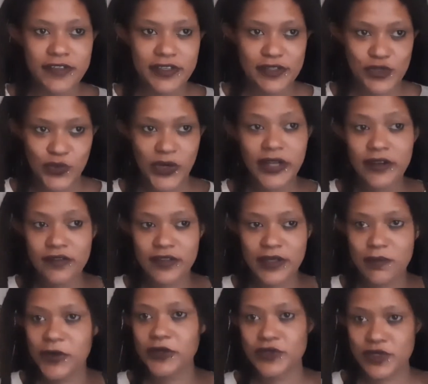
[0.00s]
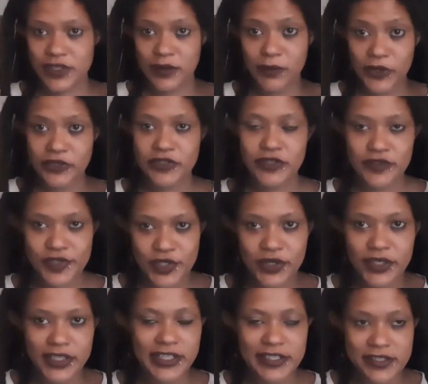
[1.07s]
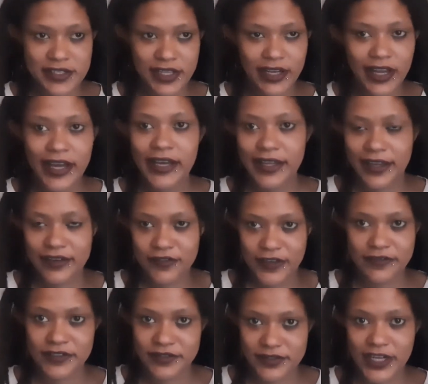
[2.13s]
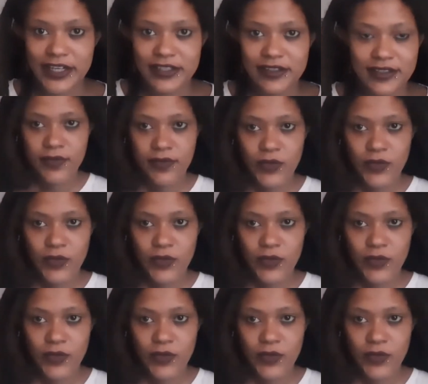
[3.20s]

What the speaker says: It is one of the most immersive stories that I have ever read.